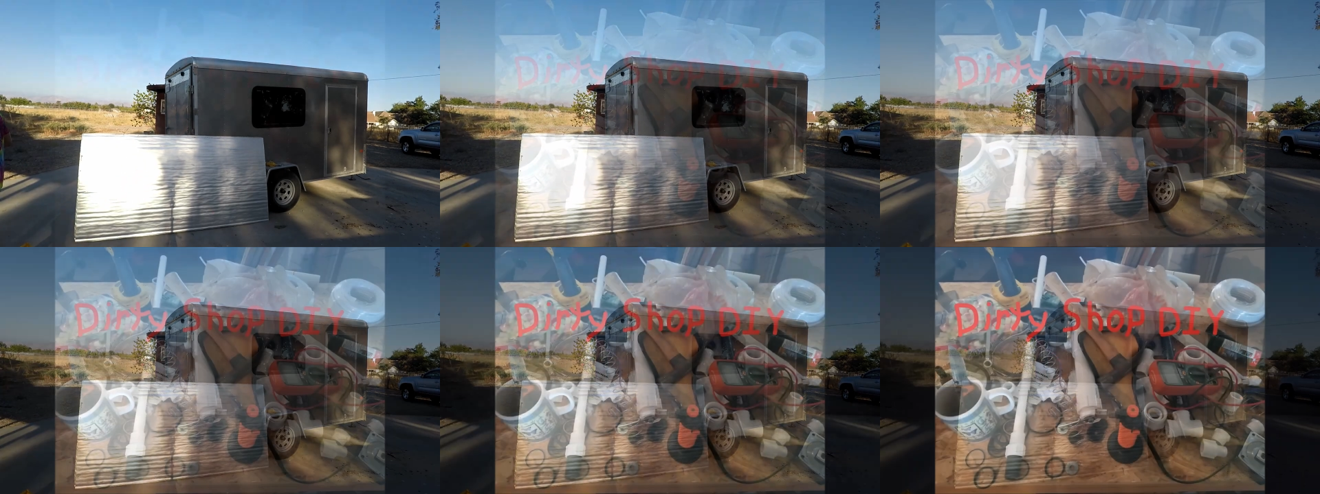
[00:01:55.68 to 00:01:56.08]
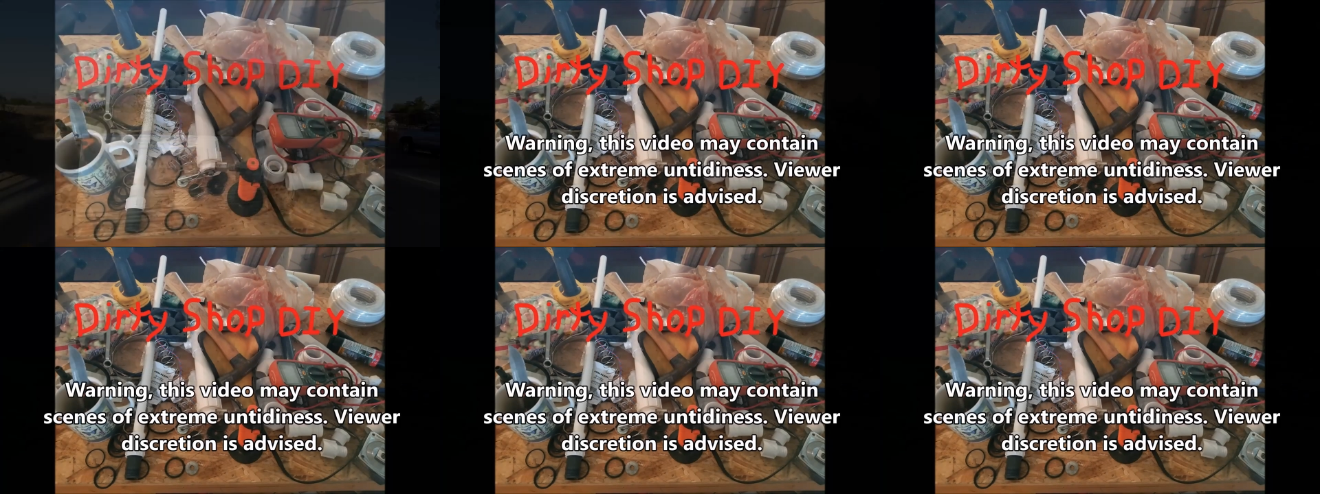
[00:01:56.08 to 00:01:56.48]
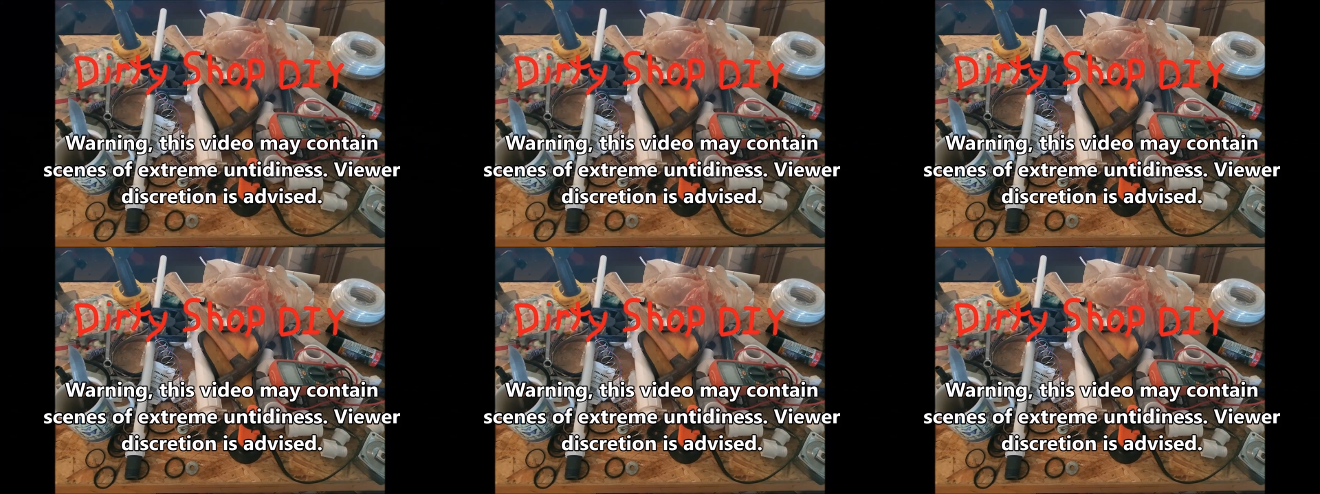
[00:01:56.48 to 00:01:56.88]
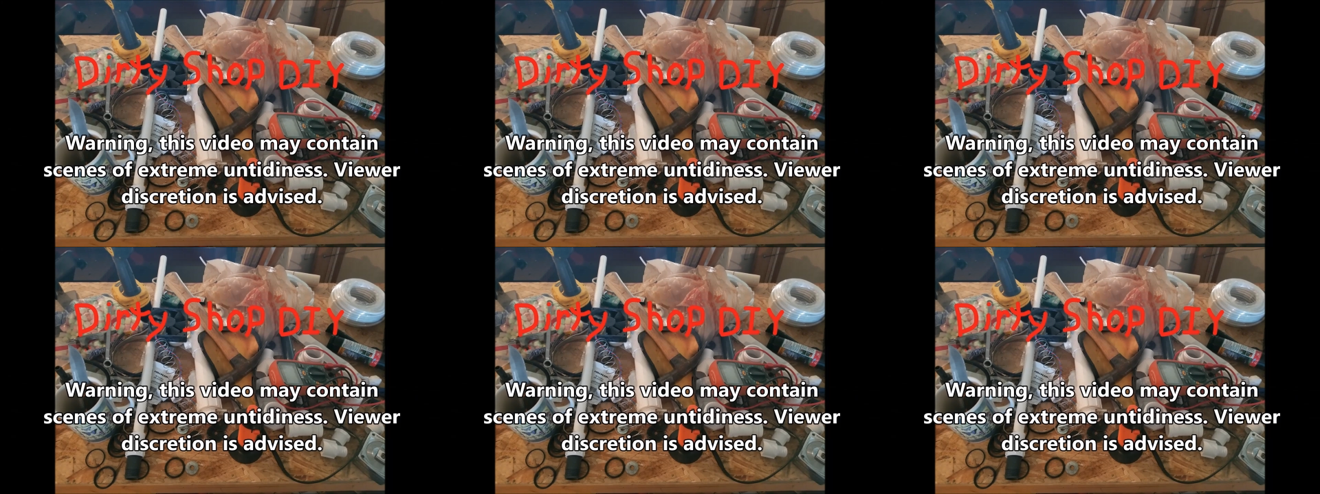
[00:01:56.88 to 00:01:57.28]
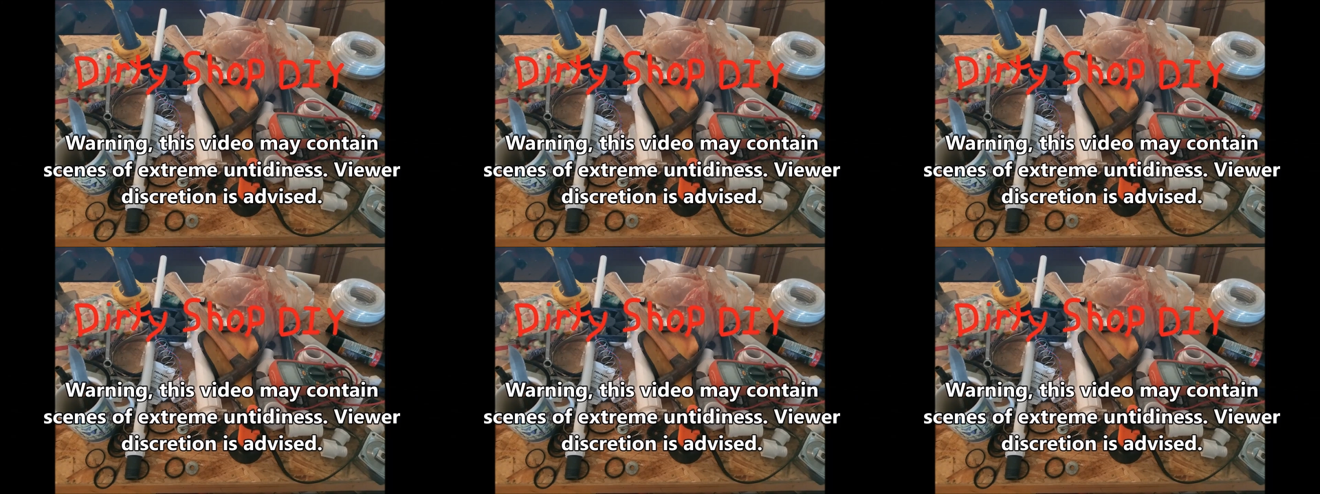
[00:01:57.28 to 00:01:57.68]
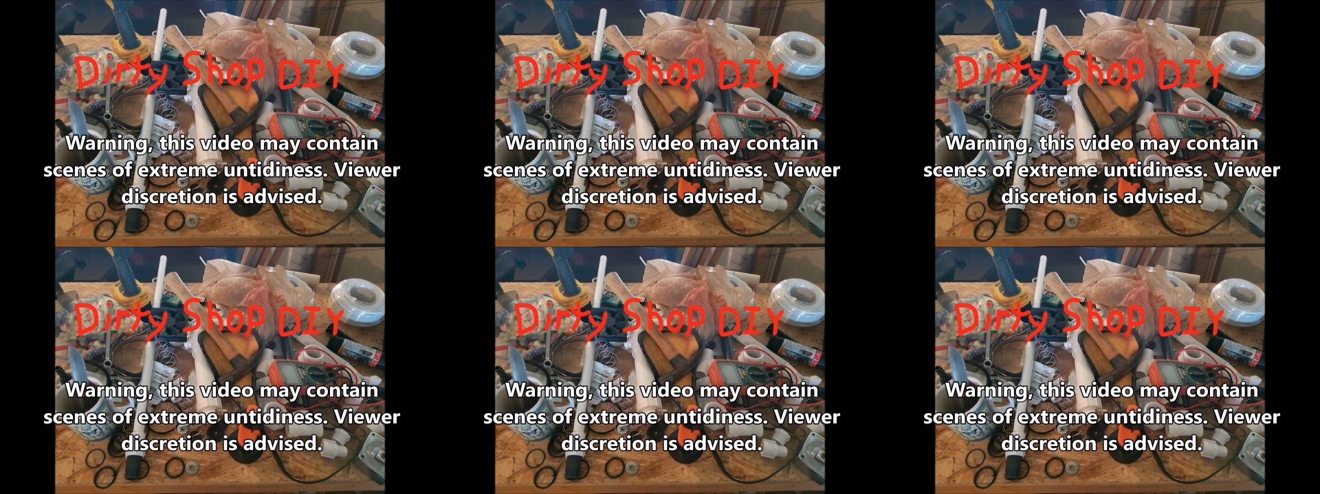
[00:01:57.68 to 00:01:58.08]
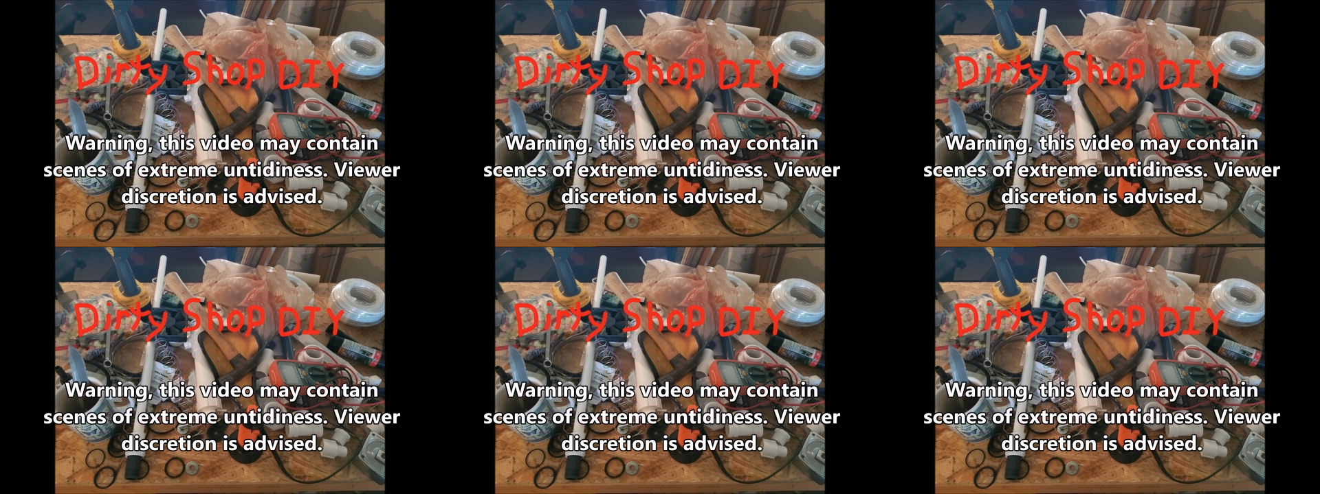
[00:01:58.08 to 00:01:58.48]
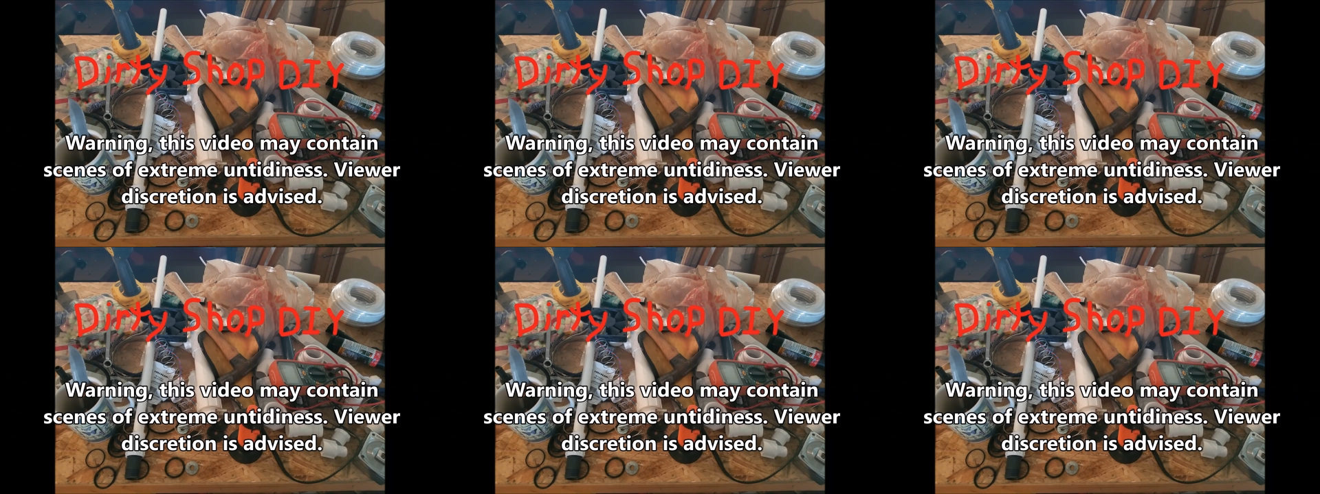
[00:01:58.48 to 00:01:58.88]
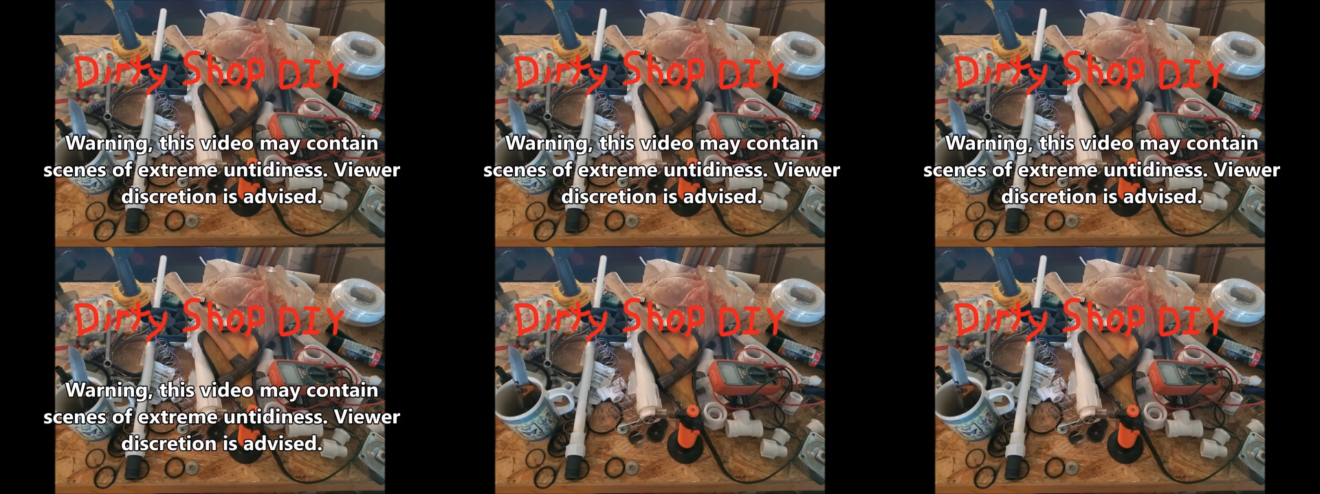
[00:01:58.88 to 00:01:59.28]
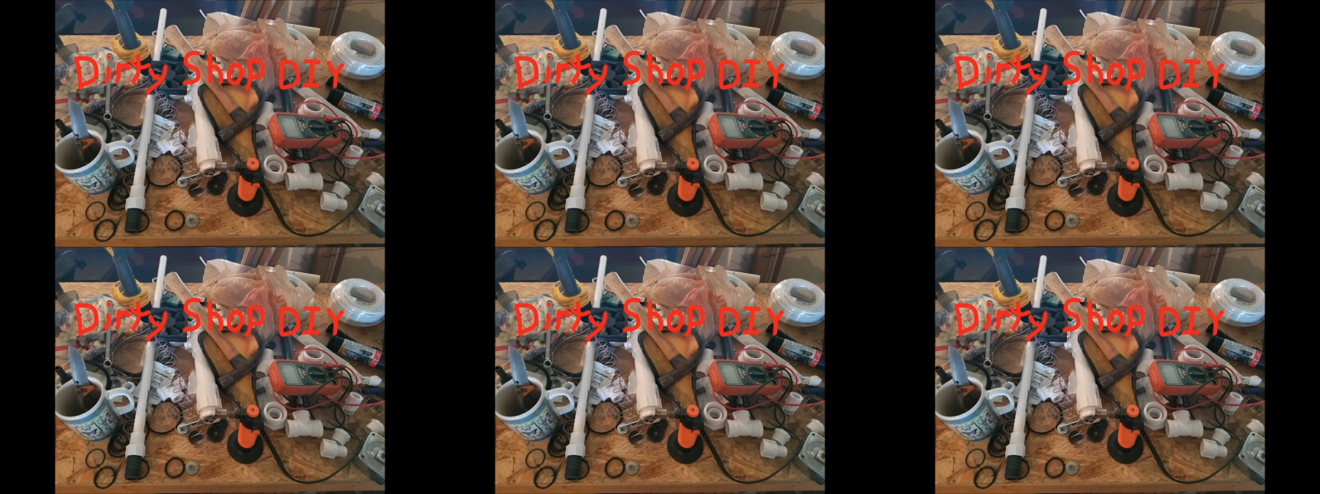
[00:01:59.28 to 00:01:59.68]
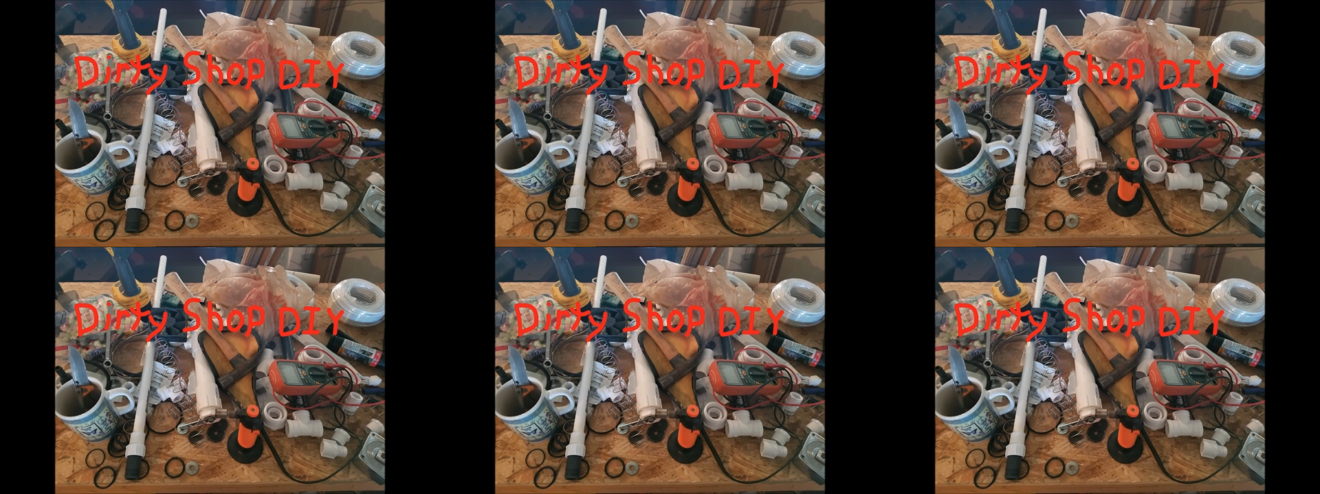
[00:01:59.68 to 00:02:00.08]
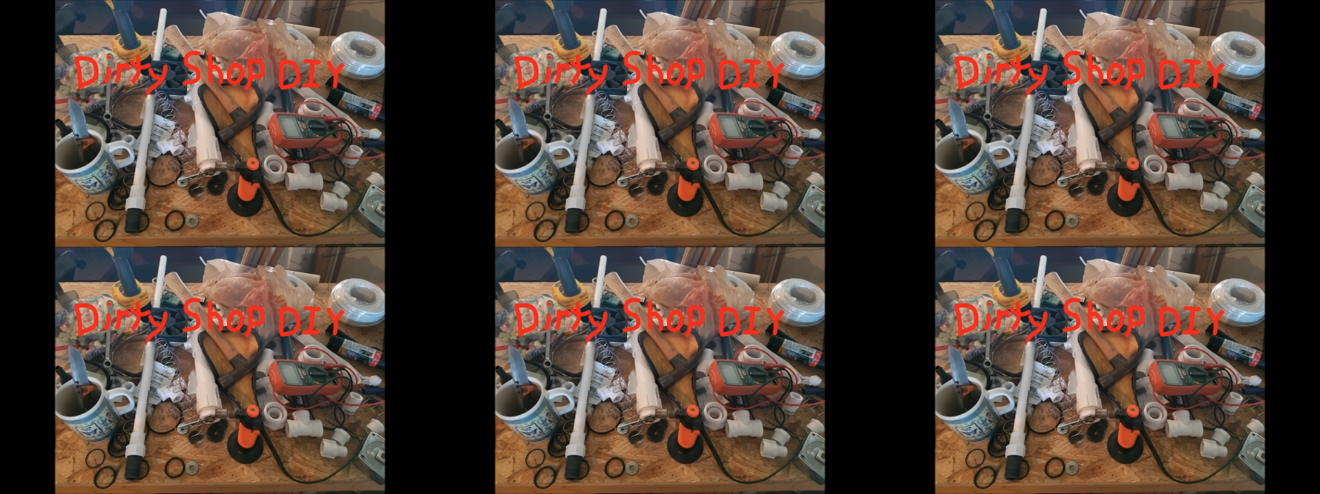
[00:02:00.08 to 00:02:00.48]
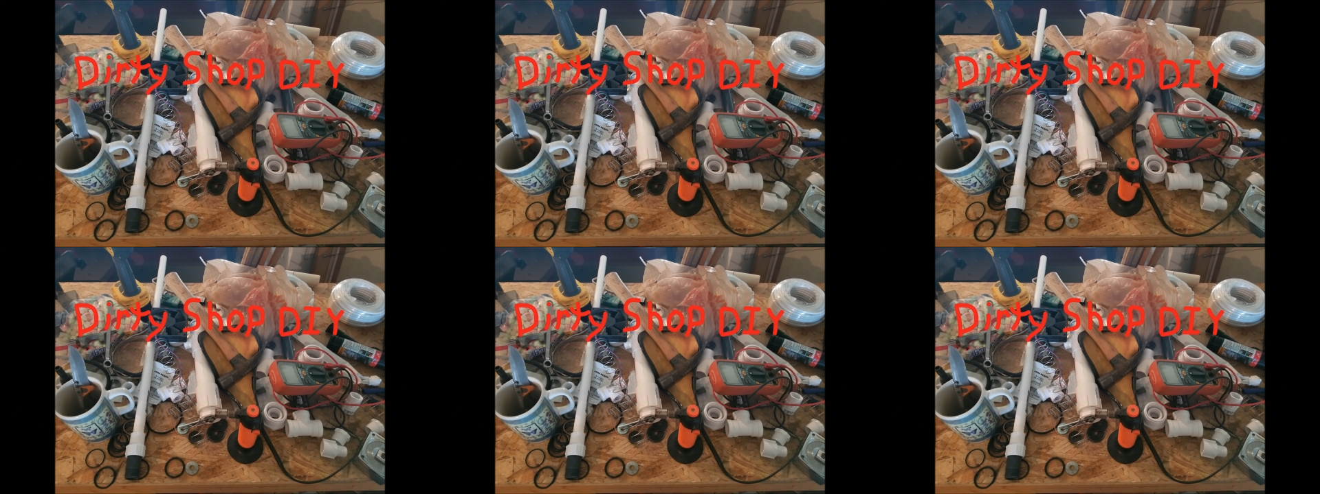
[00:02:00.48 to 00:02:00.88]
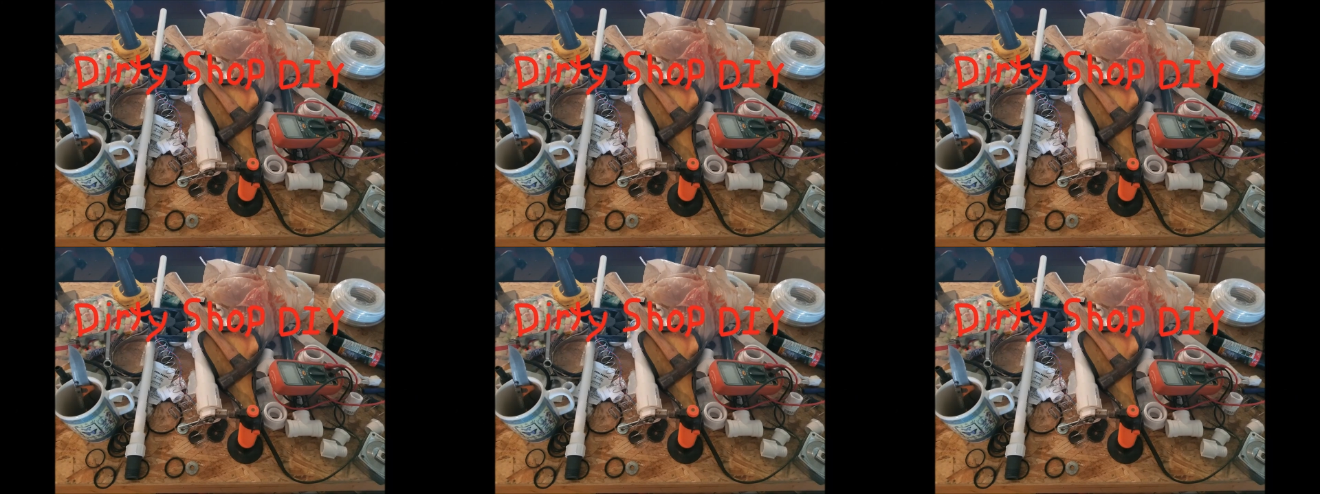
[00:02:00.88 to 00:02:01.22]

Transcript: [unreadable: no face in view]